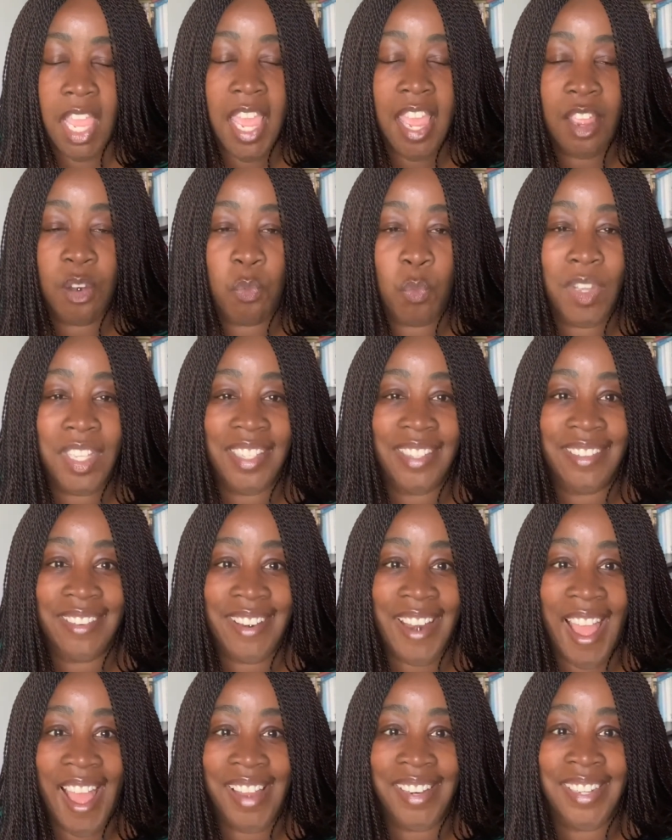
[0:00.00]
it was
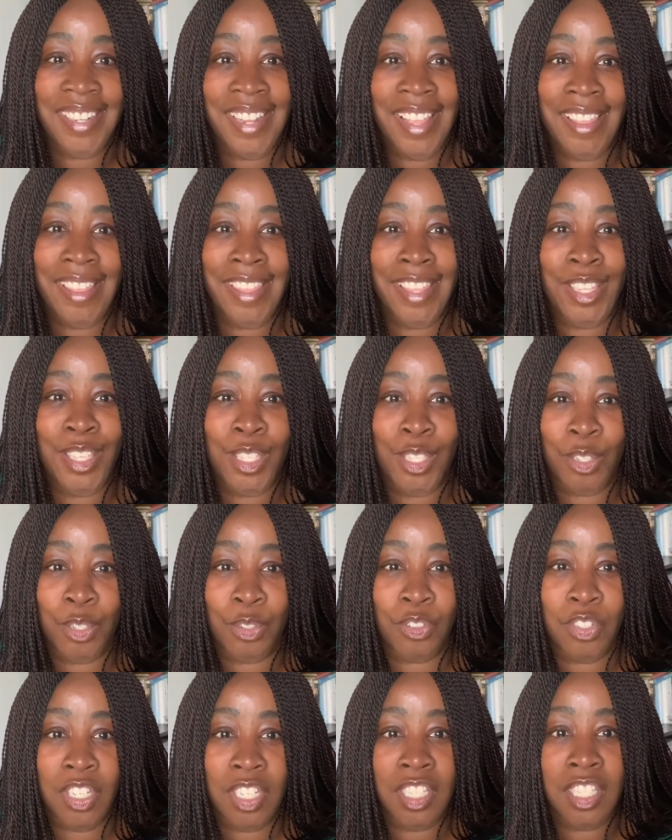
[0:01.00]
not the
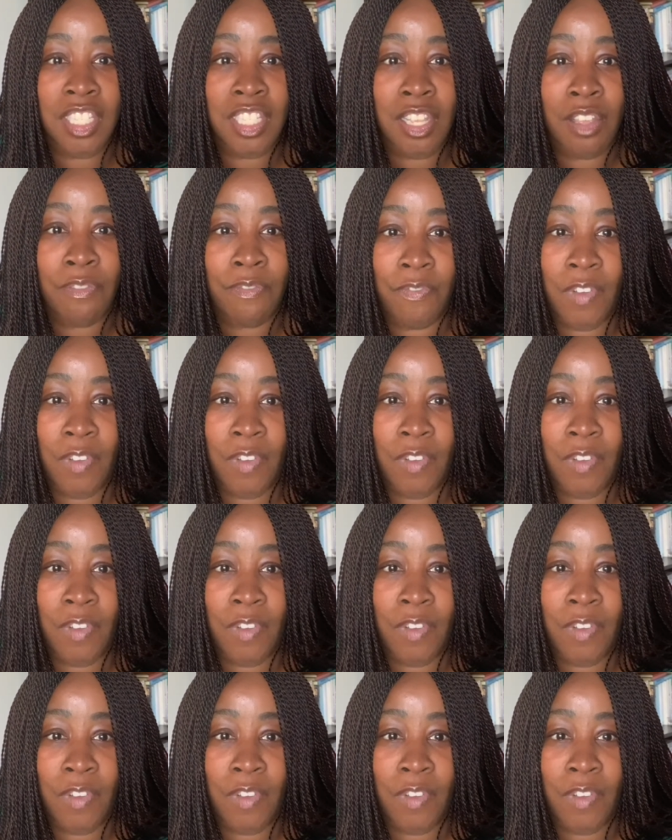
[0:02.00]
surgeon's